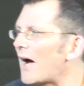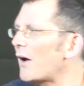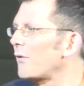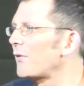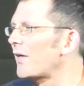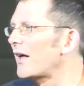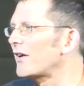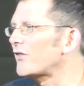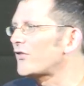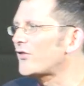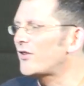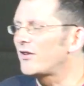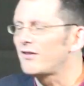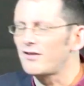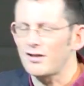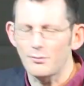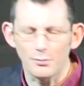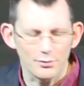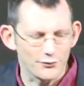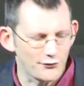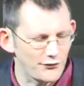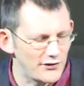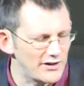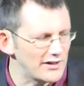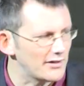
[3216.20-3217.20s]
how that city
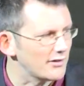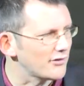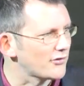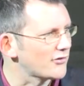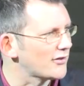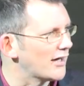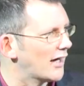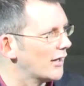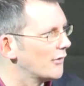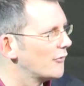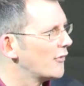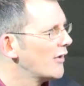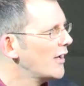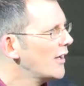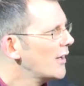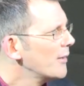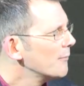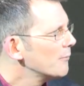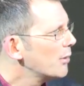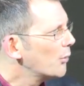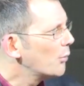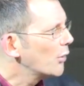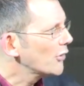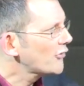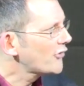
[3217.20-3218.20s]
will feed itself.
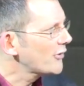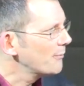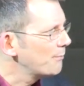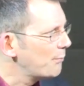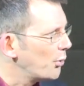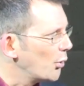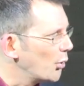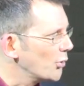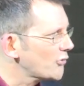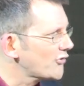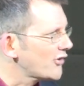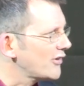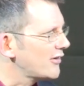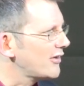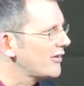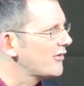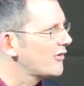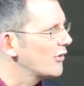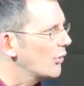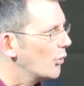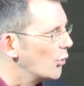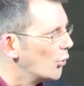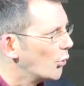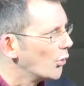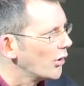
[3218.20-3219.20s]
But what's important
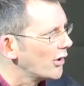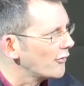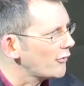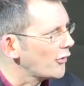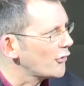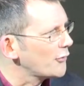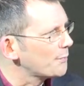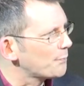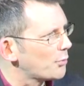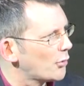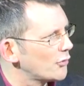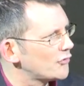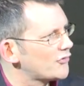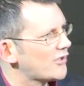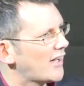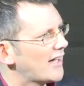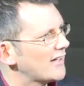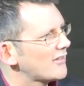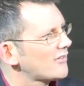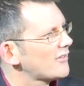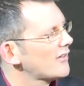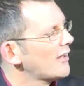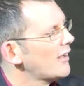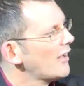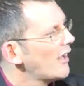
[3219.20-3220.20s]
is that all of those
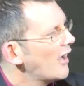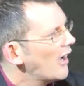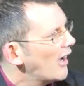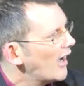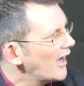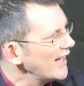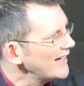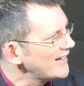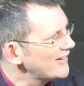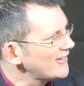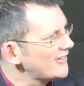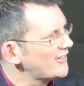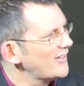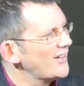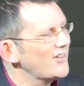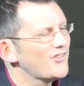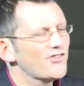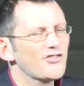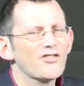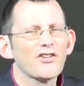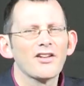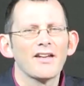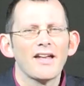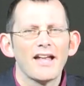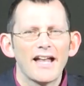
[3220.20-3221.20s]
projects
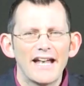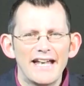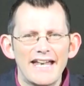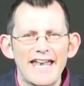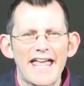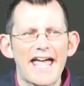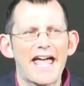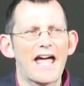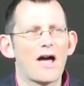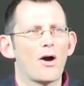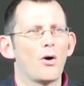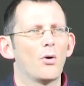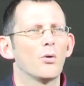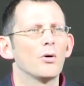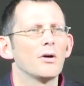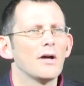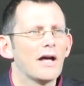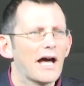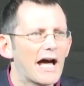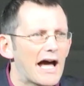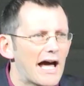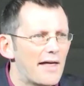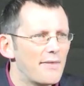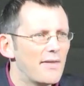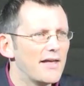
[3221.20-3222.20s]
exist now,
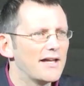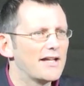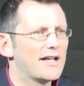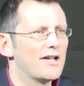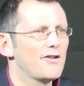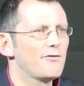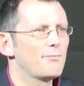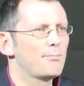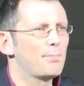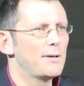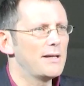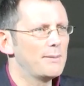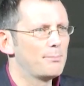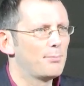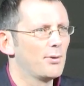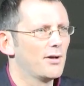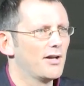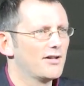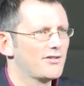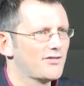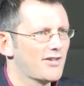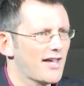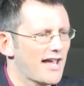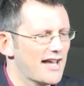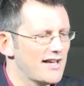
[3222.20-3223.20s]
and they give people
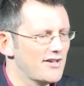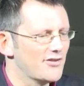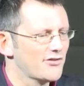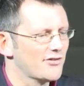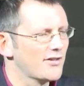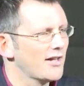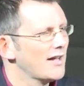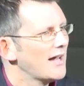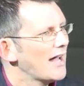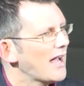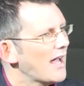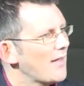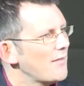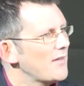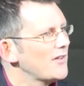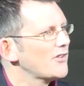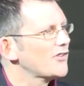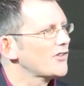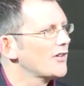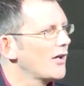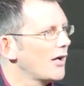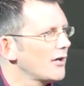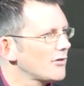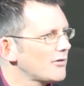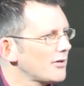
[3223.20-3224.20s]
a taste, and they
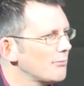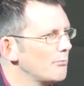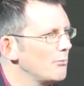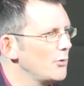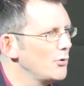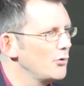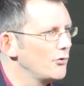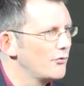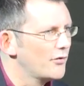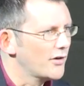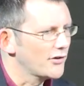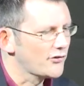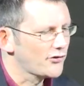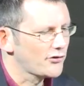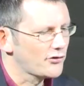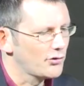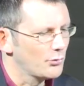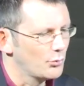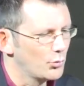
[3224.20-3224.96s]
start to move us